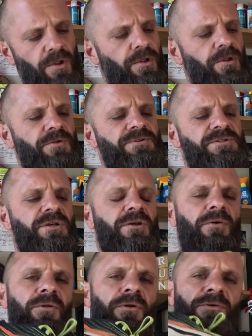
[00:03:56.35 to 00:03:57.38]
you'll see
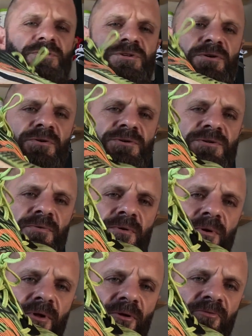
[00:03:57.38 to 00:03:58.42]
on your shoes,
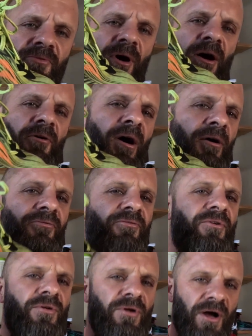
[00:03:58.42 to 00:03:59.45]

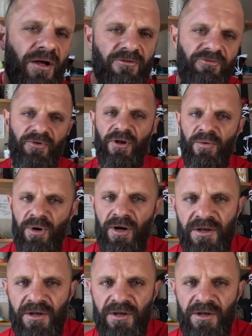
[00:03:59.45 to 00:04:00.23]
I can feel on my